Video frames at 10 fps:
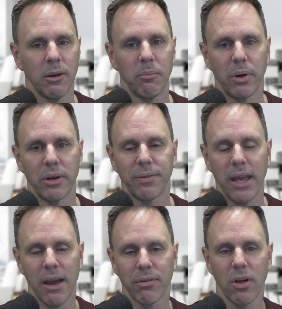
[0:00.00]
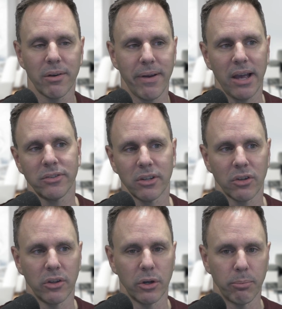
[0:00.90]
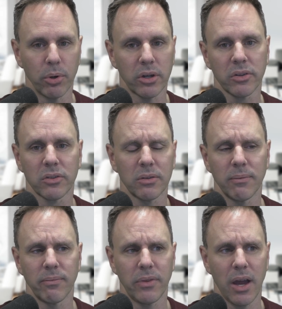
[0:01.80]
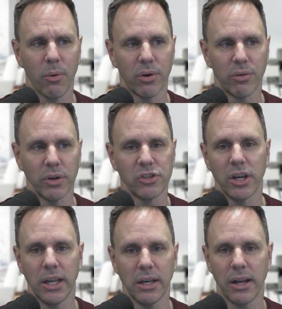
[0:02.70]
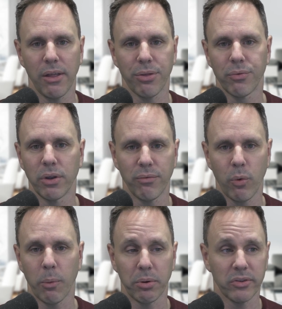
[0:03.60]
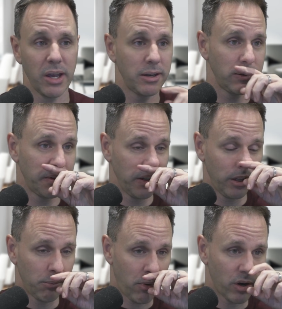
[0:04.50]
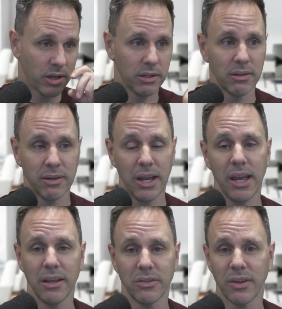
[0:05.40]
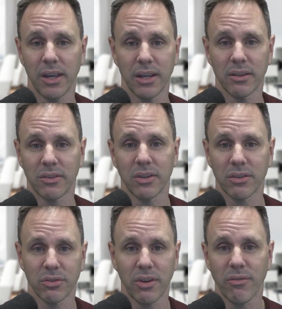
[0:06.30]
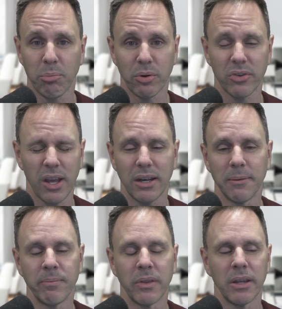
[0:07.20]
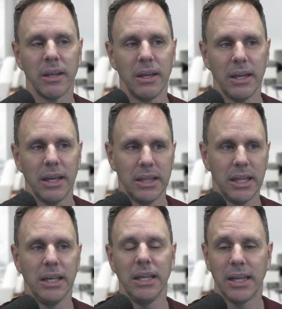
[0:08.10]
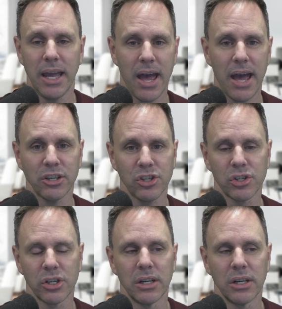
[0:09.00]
but if they have a lot of assets on their books that were originated at 3 and 4%, and the market today is saying it's 6 or 7%, and they need cash,